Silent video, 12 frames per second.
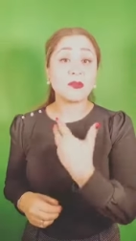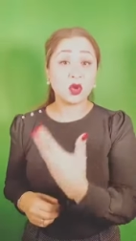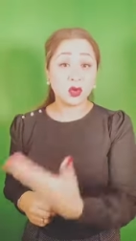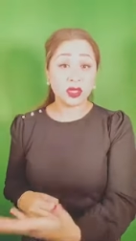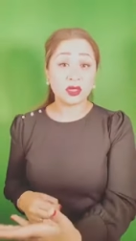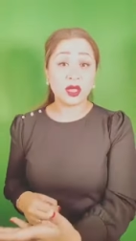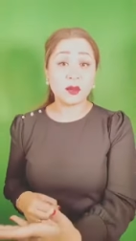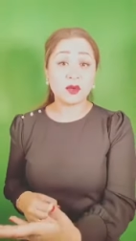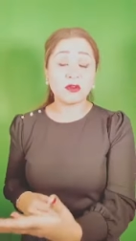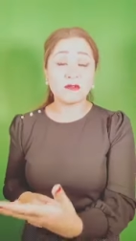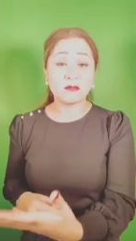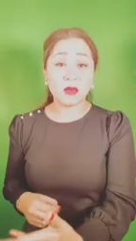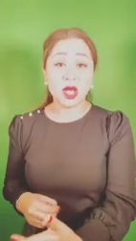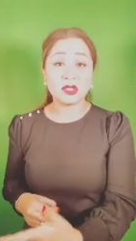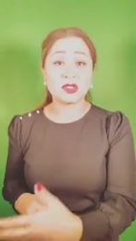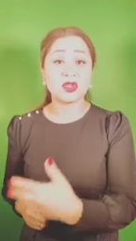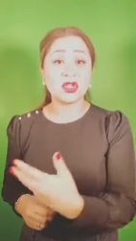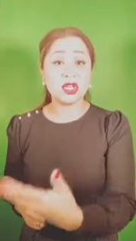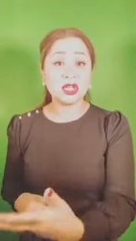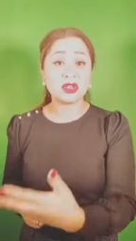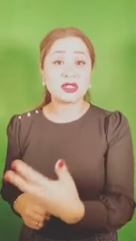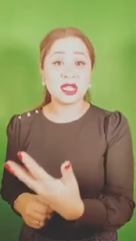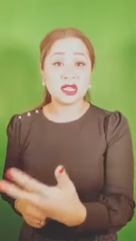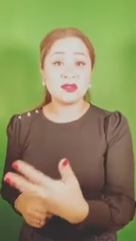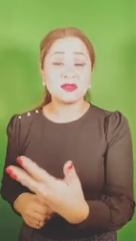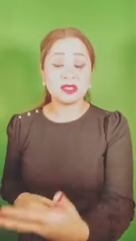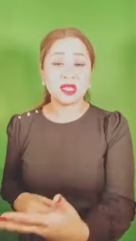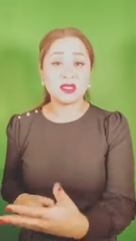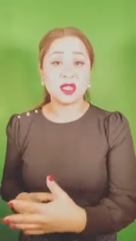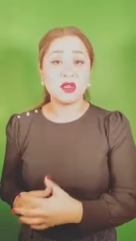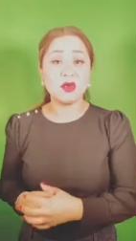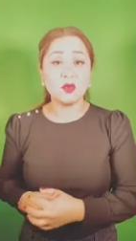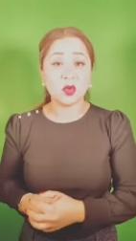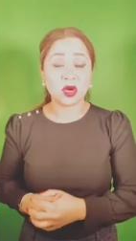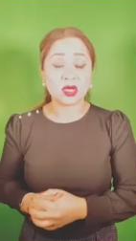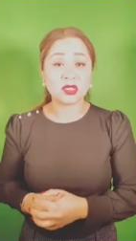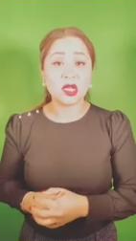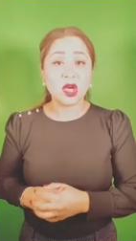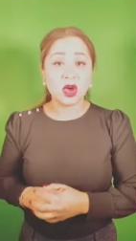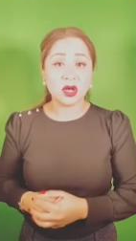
or the number of months or years that you said that you worked